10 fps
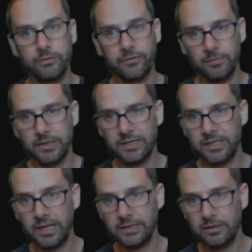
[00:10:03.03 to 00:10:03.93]
from the
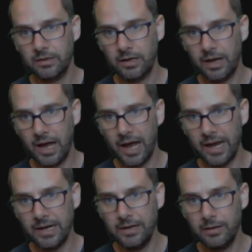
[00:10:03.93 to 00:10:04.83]
set
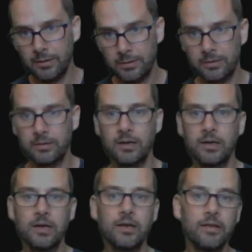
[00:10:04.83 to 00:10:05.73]
A,
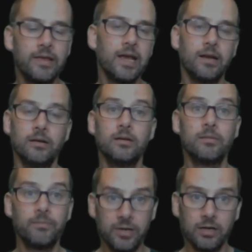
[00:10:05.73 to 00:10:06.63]
then
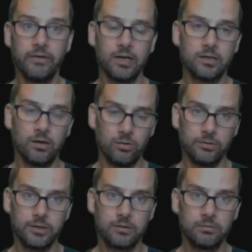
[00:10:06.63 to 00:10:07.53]
P of X
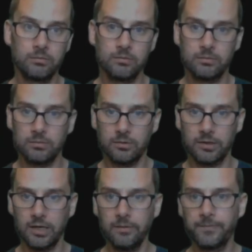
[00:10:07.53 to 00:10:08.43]
holds.
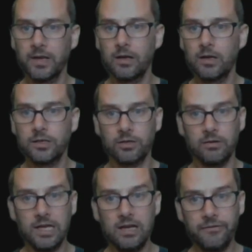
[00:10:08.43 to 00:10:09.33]
Okay? So
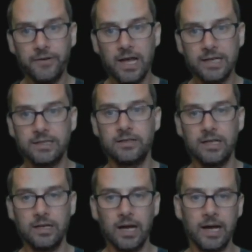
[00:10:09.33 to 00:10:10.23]
if X is
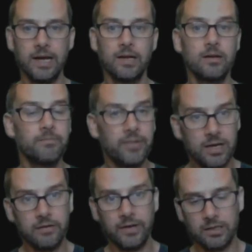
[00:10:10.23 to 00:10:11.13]
in A,
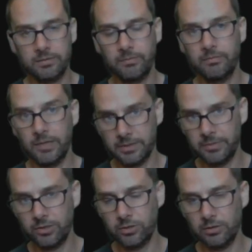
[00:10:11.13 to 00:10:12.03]
P of X must be
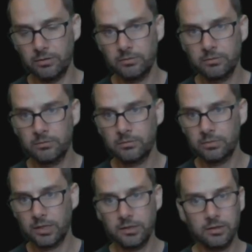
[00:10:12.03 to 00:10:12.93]
true.
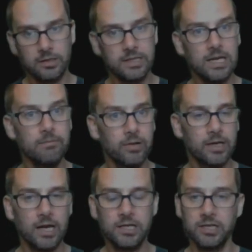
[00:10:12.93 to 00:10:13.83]
Okay? So this
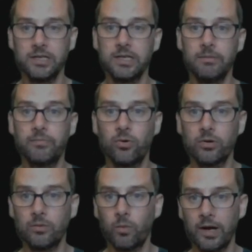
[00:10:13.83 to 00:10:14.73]
implication is an
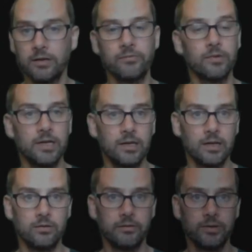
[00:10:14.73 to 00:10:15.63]
important way of reading
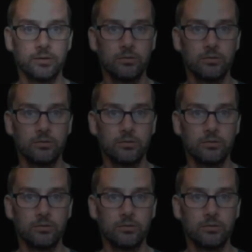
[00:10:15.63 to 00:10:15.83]
that universal